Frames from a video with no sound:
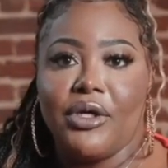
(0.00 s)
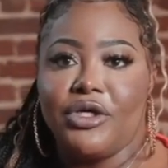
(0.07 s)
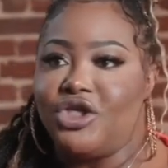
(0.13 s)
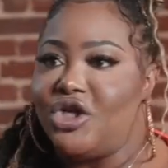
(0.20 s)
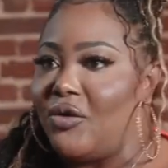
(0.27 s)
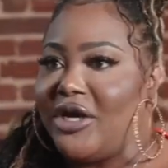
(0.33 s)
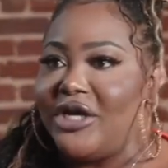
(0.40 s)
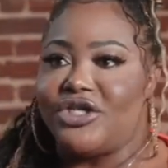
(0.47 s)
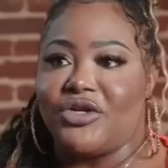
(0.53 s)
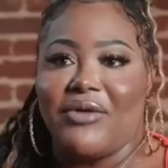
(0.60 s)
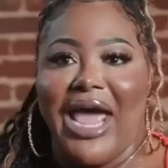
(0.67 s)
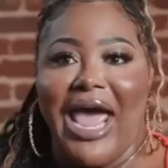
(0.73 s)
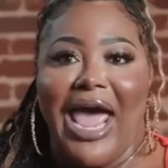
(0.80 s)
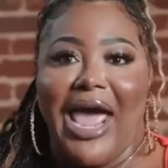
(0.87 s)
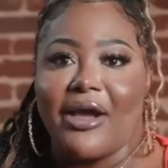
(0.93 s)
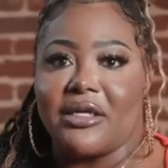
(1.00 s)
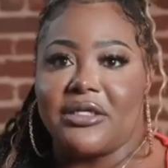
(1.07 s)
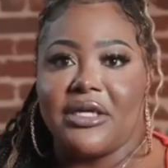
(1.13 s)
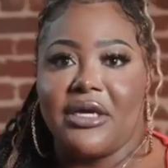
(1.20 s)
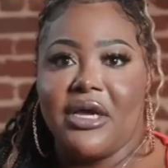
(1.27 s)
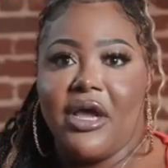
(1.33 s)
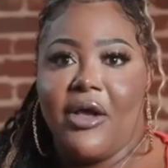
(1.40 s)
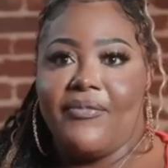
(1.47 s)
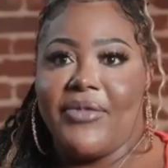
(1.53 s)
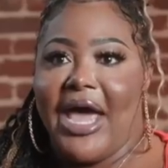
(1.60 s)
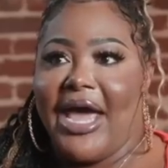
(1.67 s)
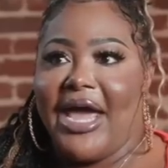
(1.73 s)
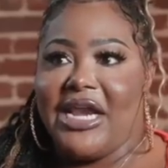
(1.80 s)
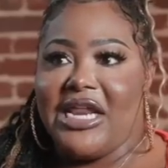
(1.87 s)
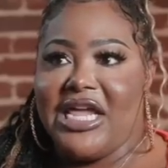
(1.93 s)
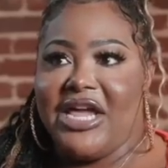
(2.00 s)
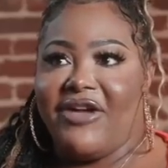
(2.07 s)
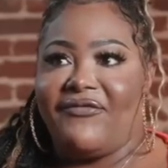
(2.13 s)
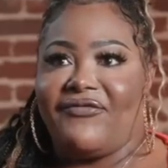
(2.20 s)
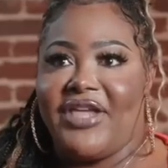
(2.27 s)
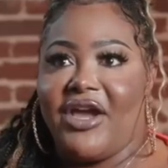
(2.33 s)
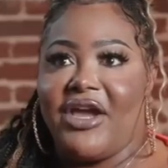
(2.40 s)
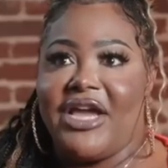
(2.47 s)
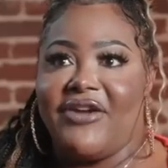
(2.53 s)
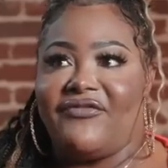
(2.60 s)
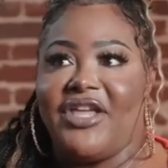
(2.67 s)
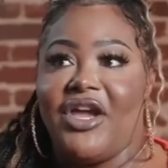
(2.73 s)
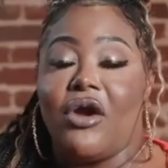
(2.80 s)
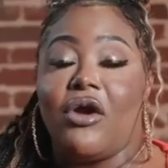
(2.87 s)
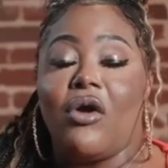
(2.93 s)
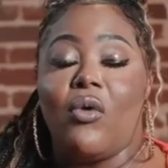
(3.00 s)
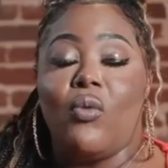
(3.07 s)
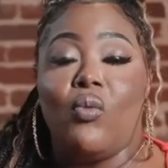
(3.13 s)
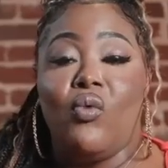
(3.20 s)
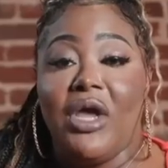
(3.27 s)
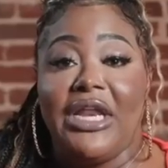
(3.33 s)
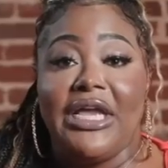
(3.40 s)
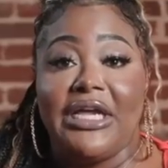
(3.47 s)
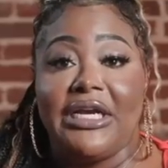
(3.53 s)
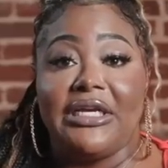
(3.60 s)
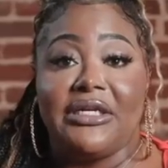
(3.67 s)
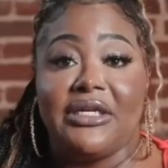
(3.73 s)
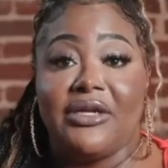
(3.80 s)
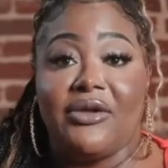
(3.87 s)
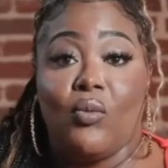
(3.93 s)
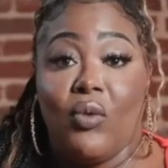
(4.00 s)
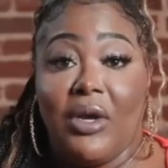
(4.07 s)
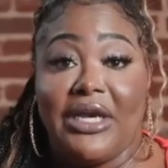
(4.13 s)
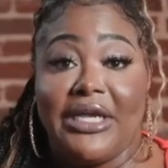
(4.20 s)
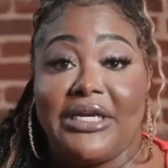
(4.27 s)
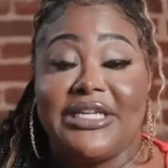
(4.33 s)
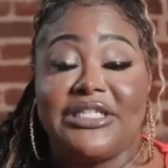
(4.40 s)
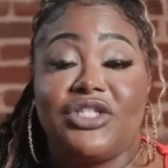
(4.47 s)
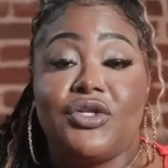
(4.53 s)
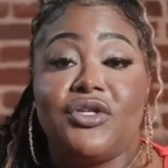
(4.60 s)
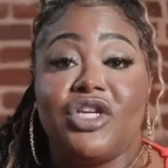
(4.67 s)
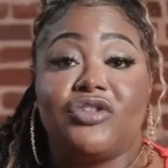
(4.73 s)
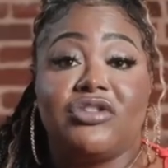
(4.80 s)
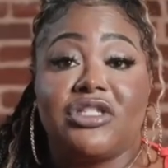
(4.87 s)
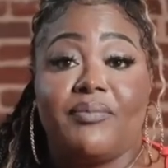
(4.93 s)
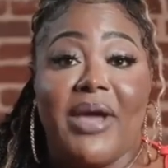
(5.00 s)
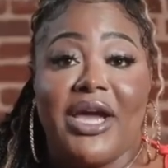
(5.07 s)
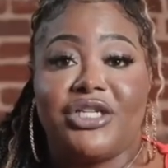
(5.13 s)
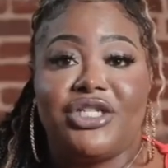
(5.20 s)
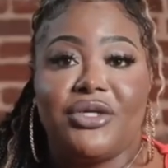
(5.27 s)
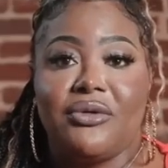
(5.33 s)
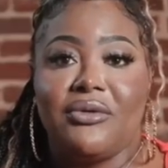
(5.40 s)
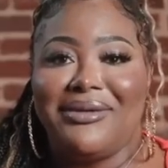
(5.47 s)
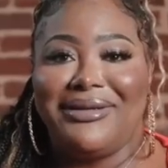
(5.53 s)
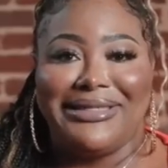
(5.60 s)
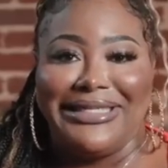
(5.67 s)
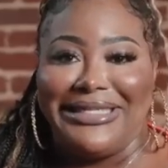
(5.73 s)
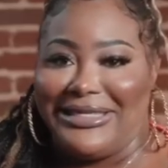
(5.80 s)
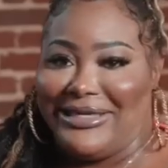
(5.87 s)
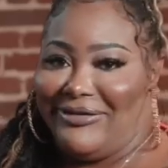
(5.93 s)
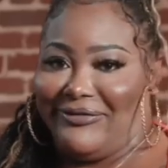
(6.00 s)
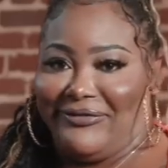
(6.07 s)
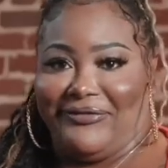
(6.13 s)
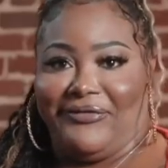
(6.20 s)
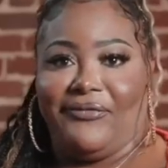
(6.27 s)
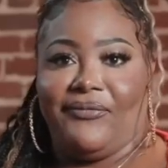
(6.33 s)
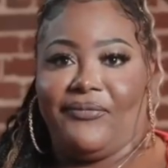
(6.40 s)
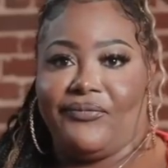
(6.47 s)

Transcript: don't interact and if they if their willing willingness to disrespect you leave